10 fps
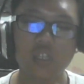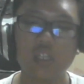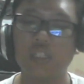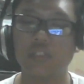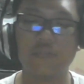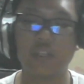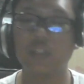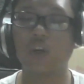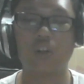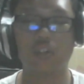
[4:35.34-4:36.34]
it's very
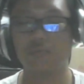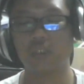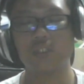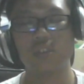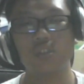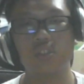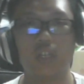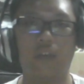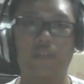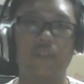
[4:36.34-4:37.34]
horrible to
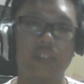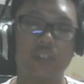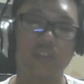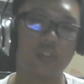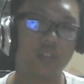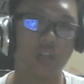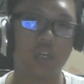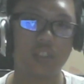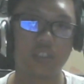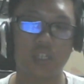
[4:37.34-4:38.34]
have these
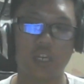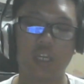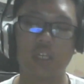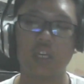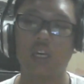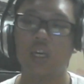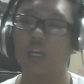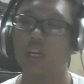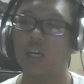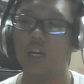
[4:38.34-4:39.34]
thoughts, and I
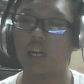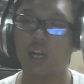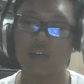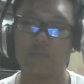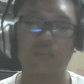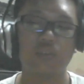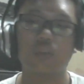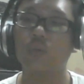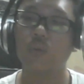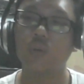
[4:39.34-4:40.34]
I'm
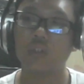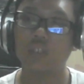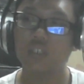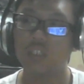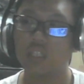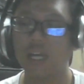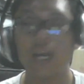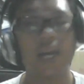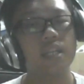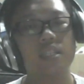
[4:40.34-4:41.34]
so glad